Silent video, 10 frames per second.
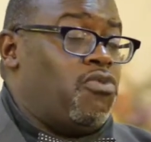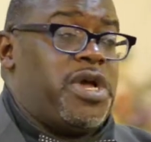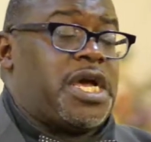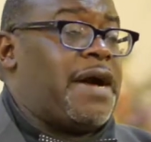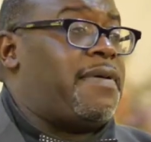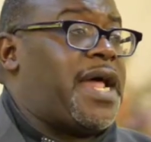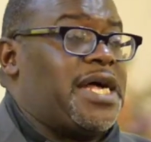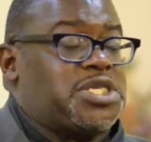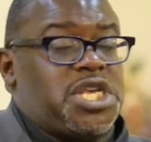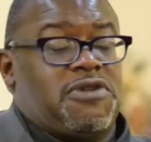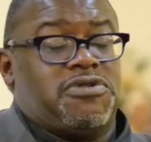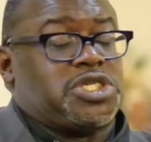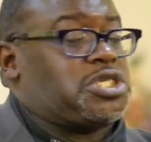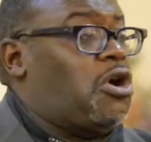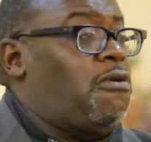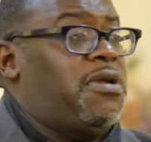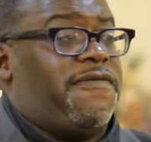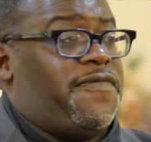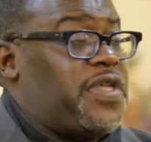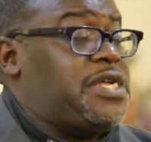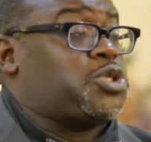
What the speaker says: We covered ourselves with so many different things